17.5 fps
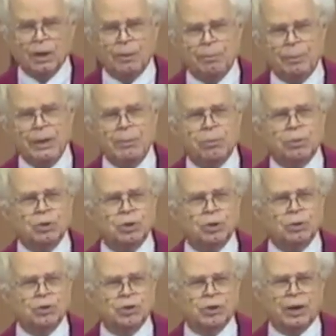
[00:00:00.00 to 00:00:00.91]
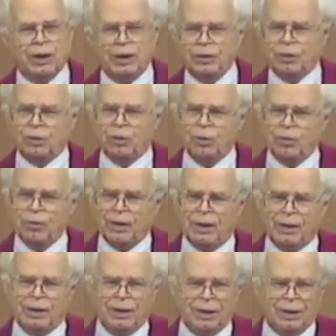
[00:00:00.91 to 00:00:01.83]
People were so scared to go
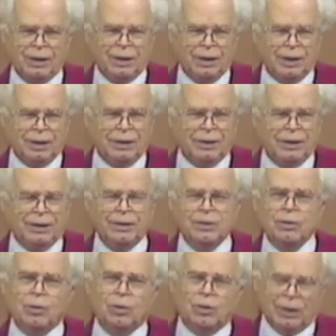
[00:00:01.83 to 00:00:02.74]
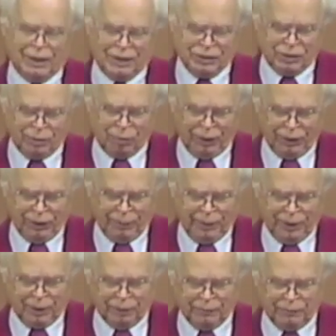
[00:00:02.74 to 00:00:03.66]
there, they didn't go unless they wanted to
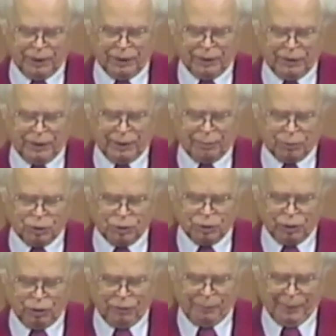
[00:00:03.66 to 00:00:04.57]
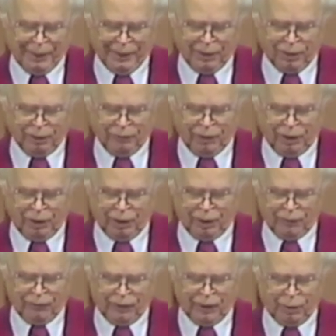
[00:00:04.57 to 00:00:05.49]
be converted. They were sure of being
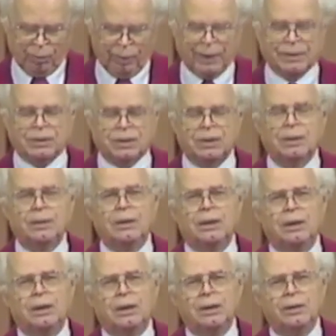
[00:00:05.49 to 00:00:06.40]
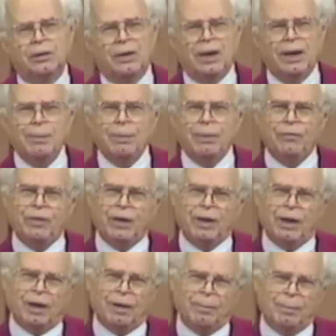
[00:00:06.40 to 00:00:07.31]
converted if they went. The name of the
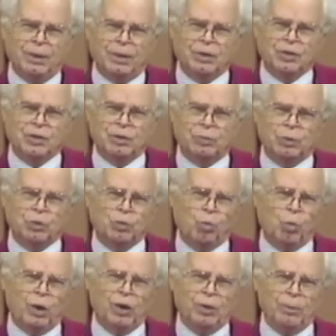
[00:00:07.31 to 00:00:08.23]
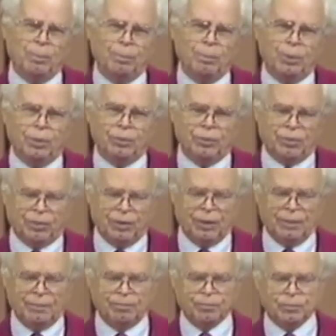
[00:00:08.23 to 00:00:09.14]
young minister was William Booth,
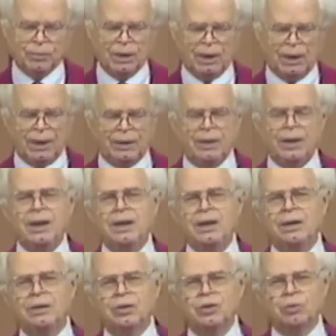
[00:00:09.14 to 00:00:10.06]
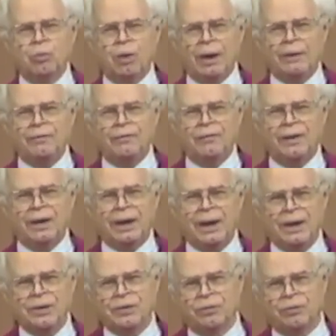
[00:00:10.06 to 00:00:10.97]
and he and his wife,
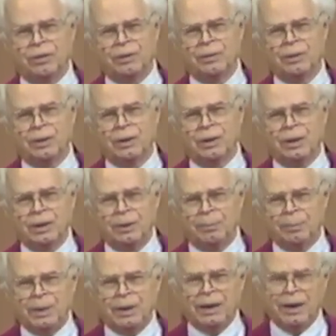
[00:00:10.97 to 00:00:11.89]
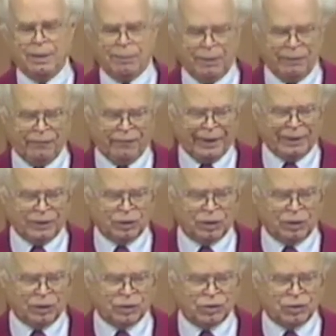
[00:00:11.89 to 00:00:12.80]
Catherine, became
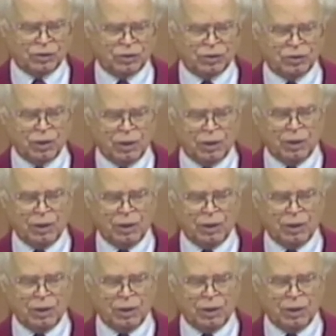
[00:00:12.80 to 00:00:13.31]
evangelists